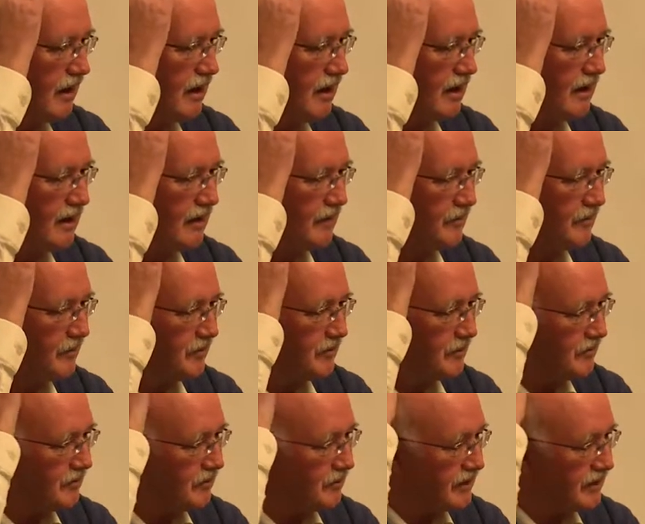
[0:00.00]
um,
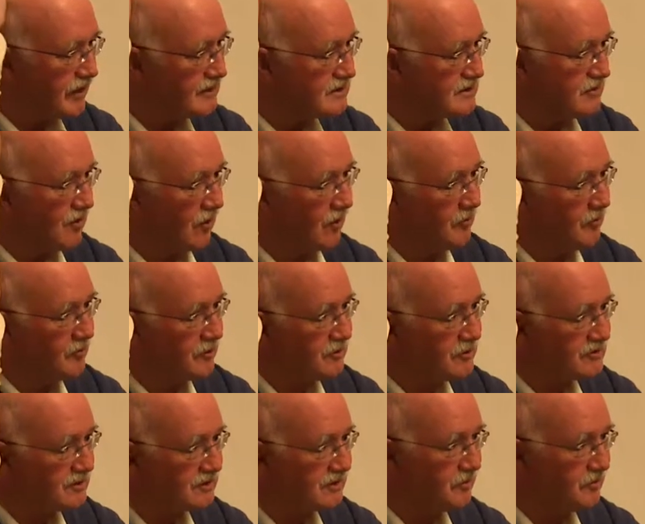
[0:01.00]
but I saw more
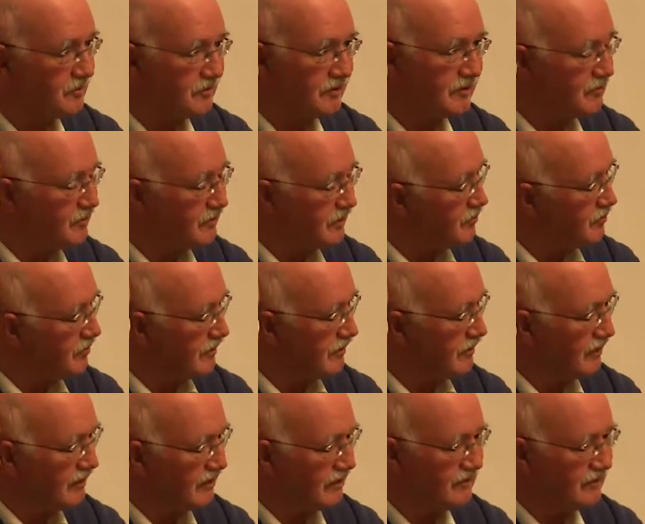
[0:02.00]
sheep than
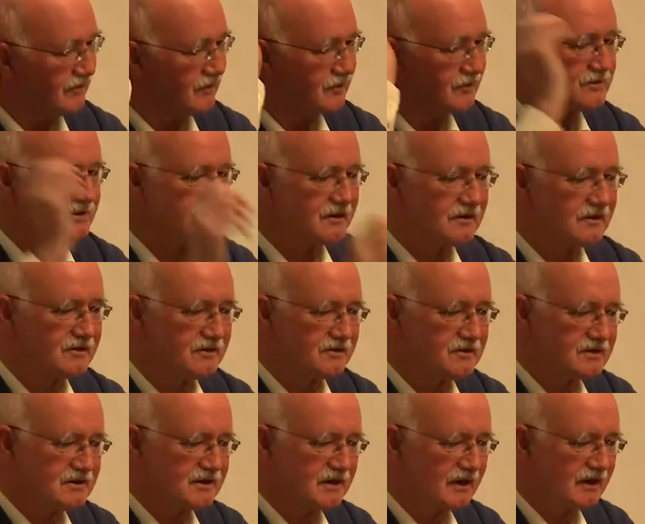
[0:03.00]
people in those
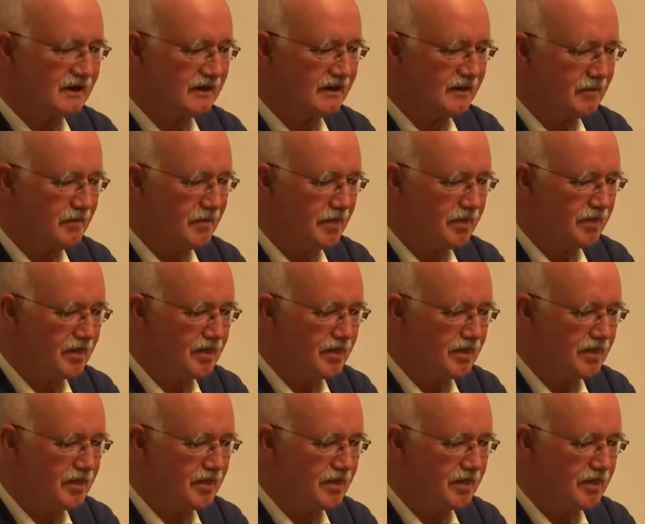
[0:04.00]
years. Um,